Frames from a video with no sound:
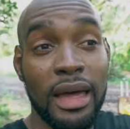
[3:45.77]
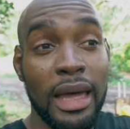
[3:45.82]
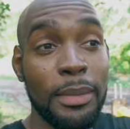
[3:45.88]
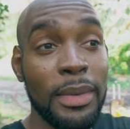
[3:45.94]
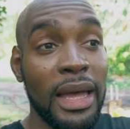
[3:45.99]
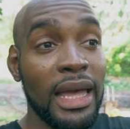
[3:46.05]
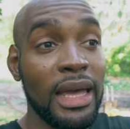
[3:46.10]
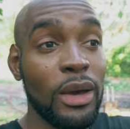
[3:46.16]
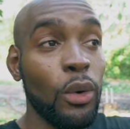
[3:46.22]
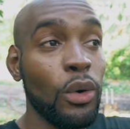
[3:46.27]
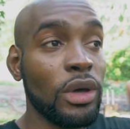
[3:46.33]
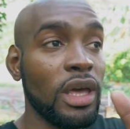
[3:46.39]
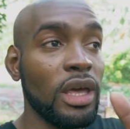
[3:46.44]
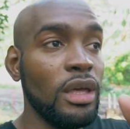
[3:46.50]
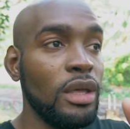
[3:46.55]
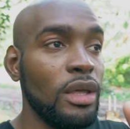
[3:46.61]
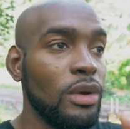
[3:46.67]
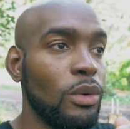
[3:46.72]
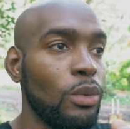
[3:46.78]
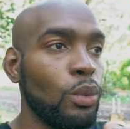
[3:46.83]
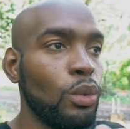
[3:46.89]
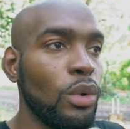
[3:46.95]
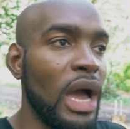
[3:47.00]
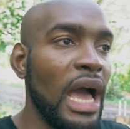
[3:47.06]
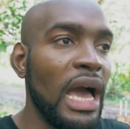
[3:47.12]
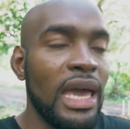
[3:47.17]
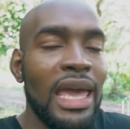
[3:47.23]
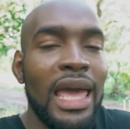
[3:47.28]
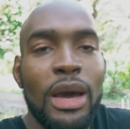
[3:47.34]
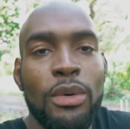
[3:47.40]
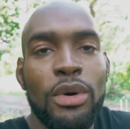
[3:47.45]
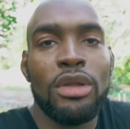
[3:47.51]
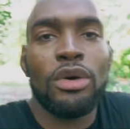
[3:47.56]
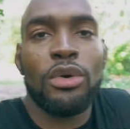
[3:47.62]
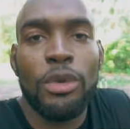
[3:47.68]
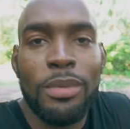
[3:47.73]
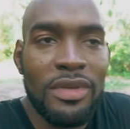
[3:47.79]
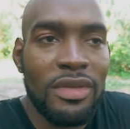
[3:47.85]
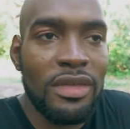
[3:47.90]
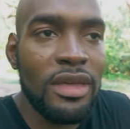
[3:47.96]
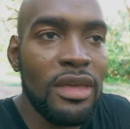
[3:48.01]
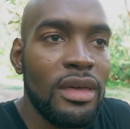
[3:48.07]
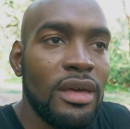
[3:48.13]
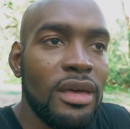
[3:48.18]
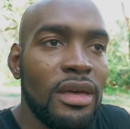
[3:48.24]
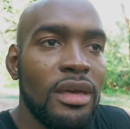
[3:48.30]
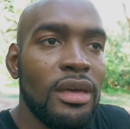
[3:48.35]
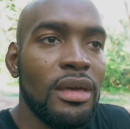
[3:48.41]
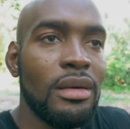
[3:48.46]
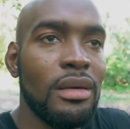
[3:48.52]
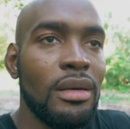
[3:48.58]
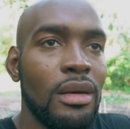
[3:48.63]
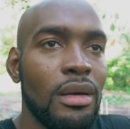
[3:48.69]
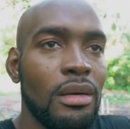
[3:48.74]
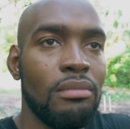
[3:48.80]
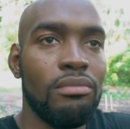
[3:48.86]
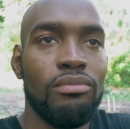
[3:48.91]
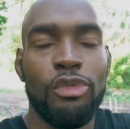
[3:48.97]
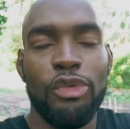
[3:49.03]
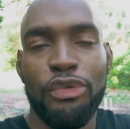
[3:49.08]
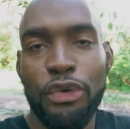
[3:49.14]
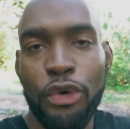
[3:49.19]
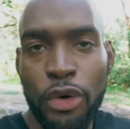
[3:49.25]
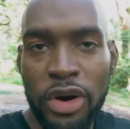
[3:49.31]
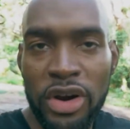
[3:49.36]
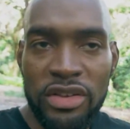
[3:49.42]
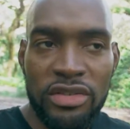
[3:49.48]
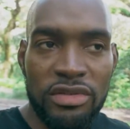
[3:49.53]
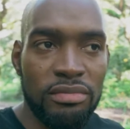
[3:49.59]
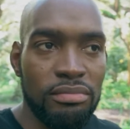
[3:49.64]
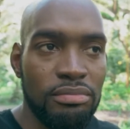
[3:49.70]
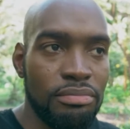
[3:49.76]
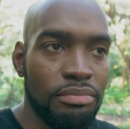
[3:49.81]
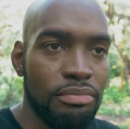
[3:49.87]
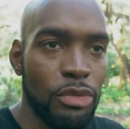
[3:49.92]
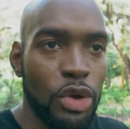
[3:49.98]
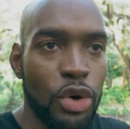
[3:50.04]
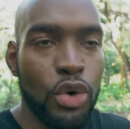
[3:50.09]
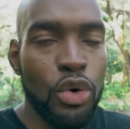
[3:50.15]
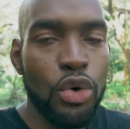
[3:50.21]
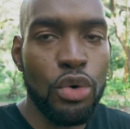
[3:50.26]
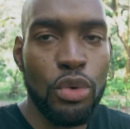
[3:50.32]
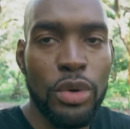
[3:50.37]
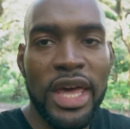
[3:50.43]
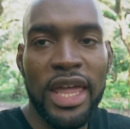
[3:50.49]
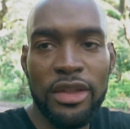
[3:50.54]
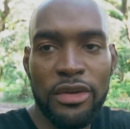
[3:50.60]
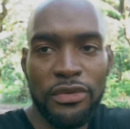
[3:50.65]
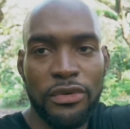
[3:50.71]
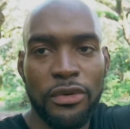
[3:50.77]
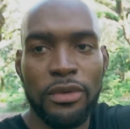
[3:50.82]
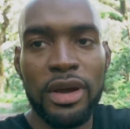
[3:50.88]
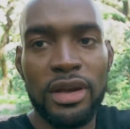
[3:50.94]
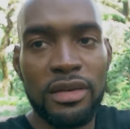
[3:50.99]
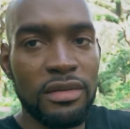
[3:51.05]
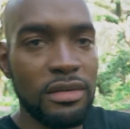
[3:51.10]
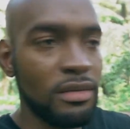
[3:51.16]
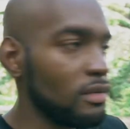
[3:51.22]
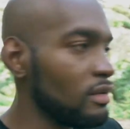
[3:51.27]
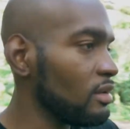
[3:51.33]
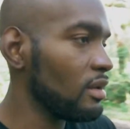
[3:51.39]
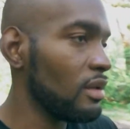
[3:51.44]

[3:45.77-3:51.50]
I'm like, okay, how can I create a creepy scene? Forest. Cool, we got the forest.